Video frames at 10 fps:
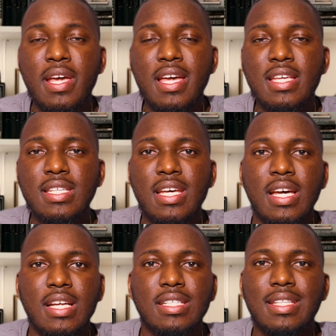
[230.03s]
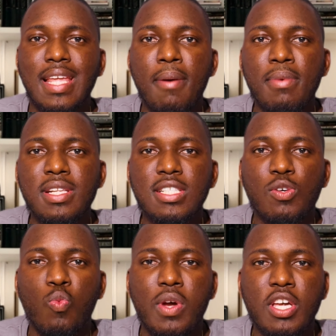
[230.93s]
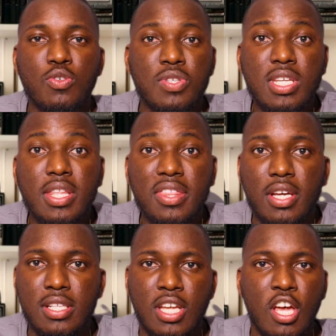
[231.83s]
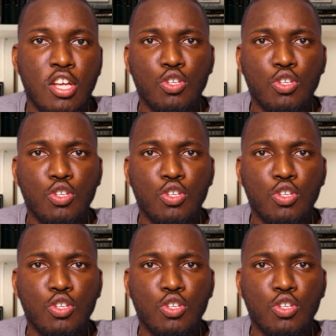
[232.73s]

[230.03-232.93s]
place determines the way you see things.